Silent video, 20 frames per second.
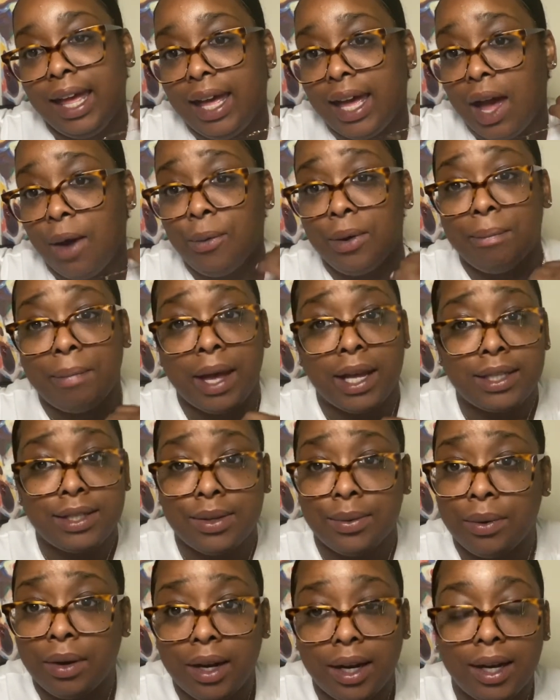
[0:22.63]
I went back
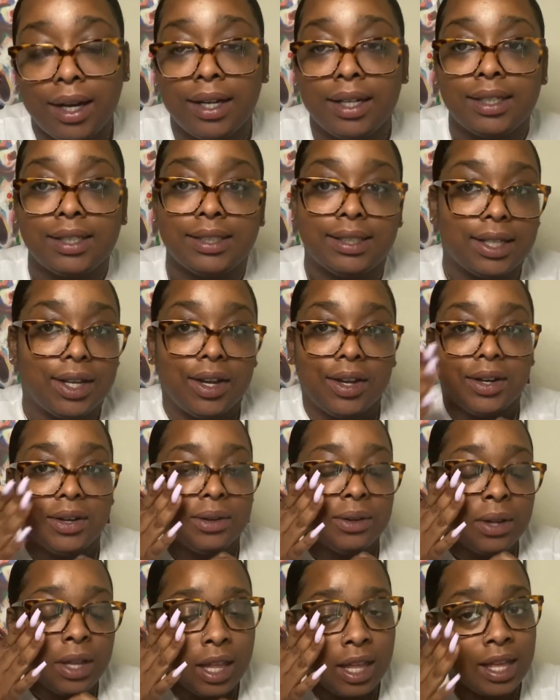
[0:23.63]
to work,
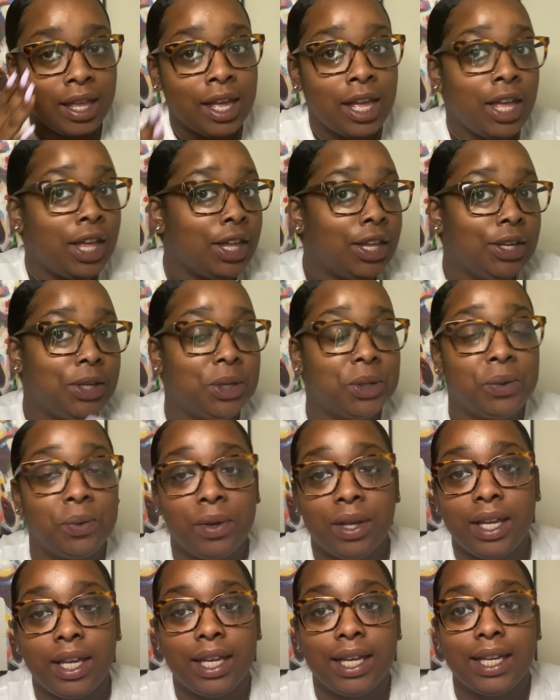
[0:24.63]
so
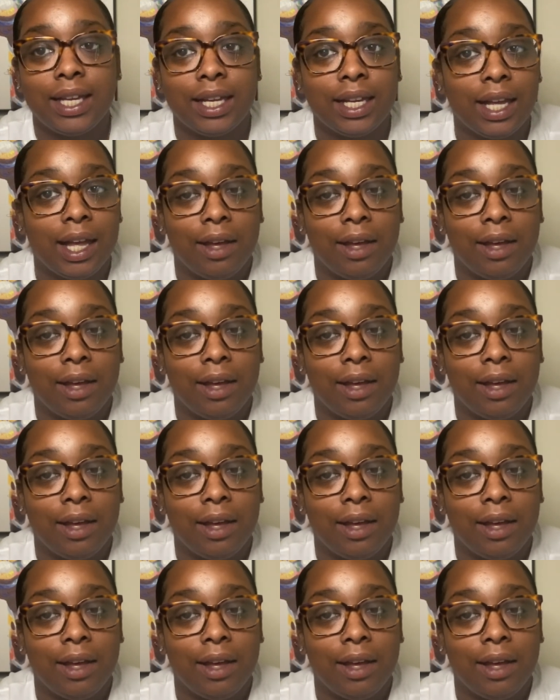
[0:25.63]
doing